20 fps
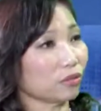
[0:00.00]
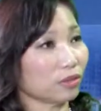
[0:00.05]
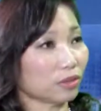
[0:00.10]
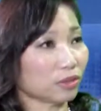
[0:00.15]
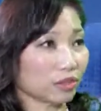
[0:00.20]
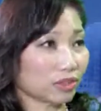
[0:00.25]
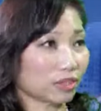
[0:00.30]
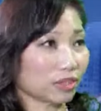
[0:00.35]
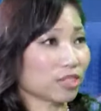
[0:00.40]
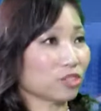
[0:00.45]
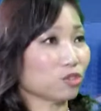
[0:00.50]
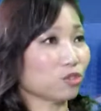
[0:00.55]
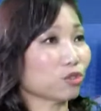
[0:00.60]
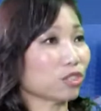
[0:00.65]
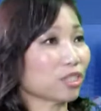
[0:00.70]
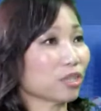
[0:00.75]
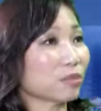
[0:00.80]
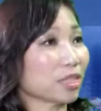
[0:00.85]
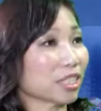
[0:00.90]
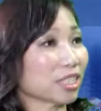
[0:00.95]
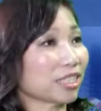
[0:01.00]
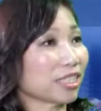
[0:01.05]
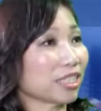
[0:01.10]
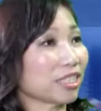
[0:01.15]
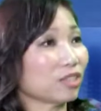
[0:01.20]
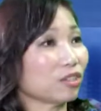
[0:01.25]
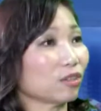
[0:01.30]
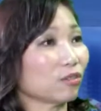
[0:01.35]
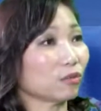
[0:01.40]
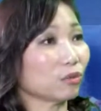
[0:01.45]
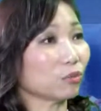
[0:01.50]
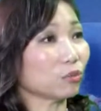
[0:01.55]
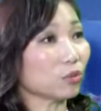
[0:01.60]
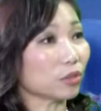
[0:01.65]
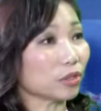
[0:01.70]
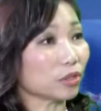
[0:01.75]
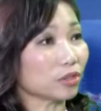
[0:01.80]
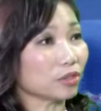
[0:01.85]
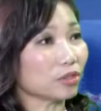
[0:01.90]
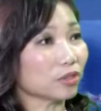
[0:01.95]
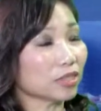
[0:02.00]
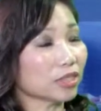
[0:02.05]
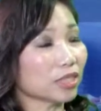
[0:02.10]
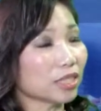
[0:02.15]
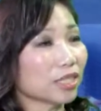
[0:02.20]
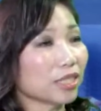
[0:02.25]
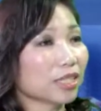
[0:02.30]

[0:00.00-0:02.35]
uh, to some extent of the world.